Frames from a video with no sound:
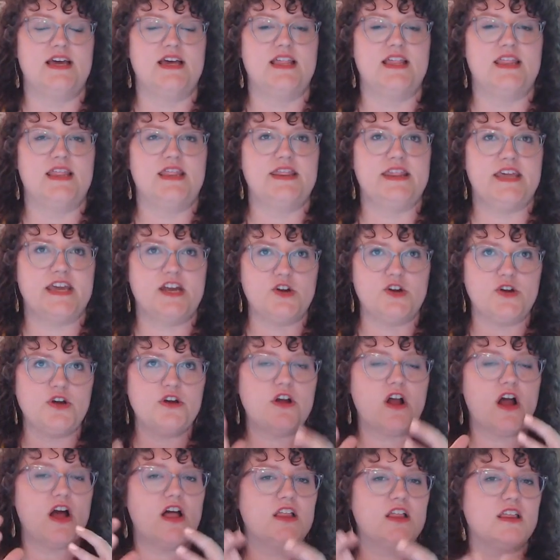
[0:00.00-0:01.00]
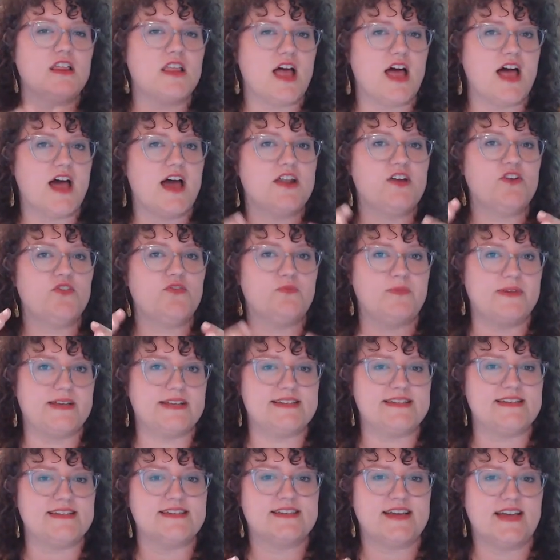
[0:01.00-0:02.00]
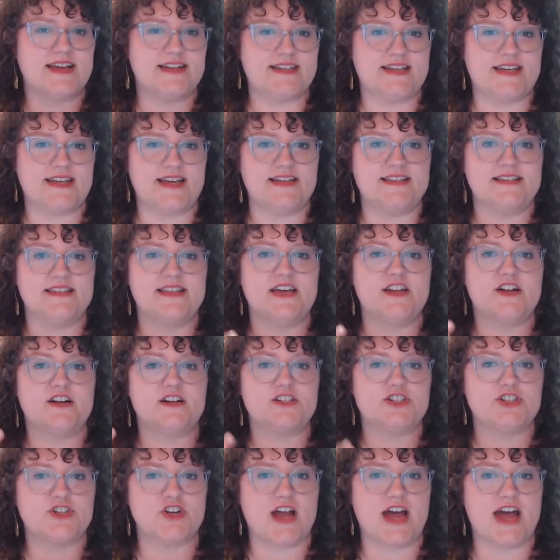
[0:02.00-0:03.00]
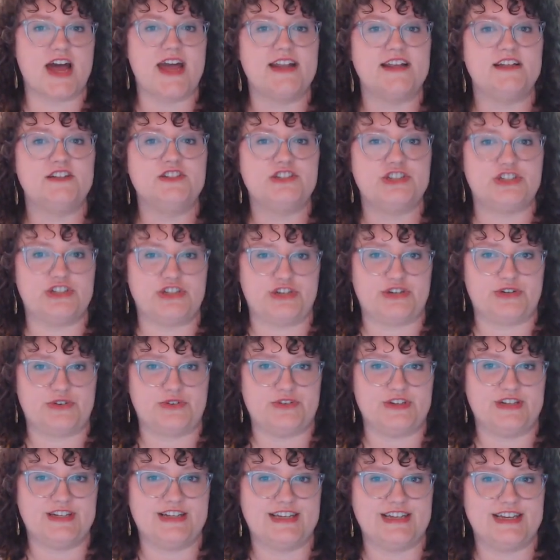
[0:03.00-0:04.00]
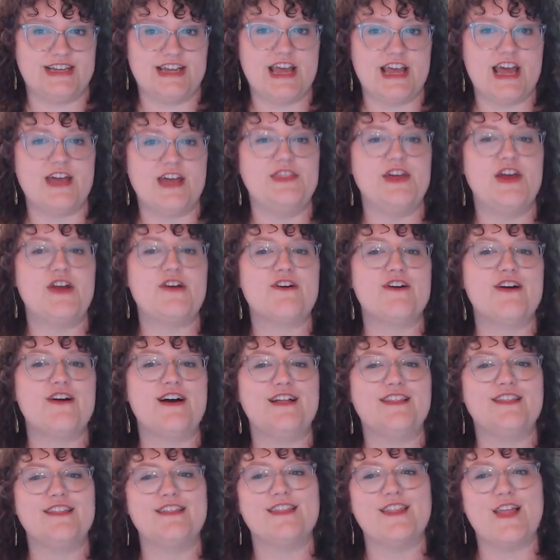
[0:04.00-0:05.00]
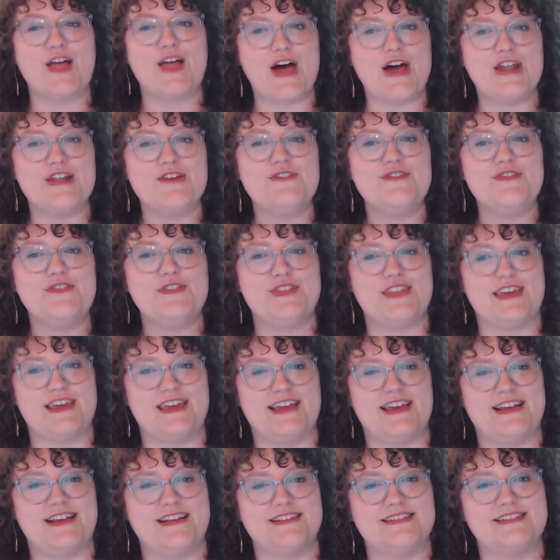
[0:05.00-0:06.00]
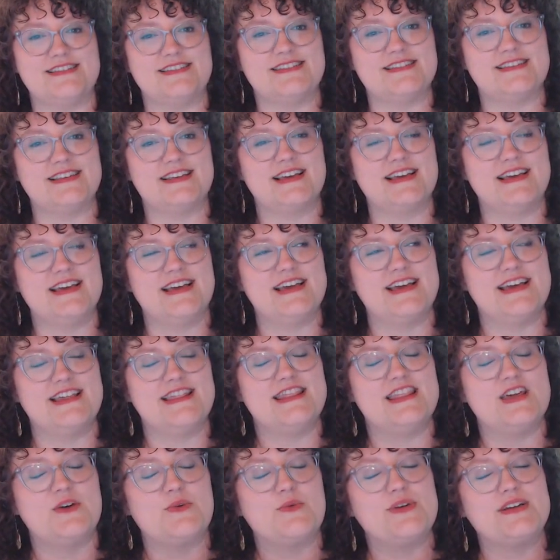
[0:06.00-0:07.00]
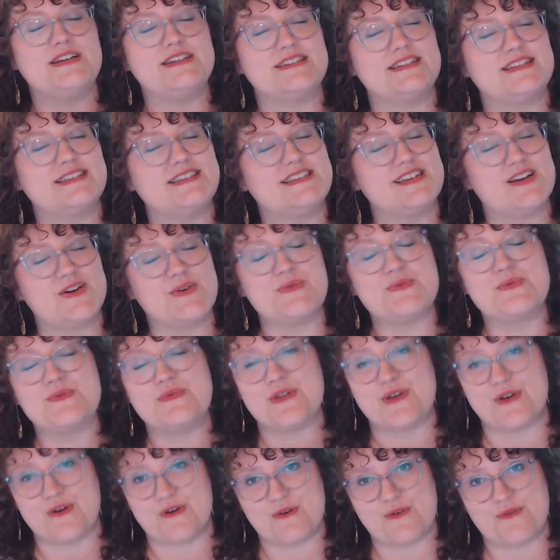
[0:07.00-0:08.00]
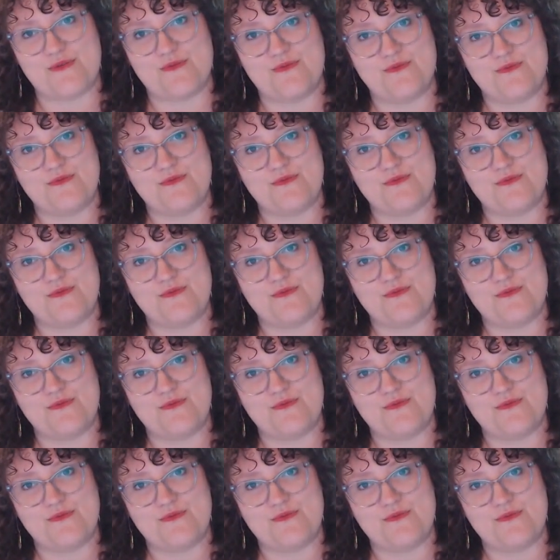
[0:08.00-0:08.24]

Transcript: There are a lot of business ideas that are tried and true, and there are a lot of things that we just don't know.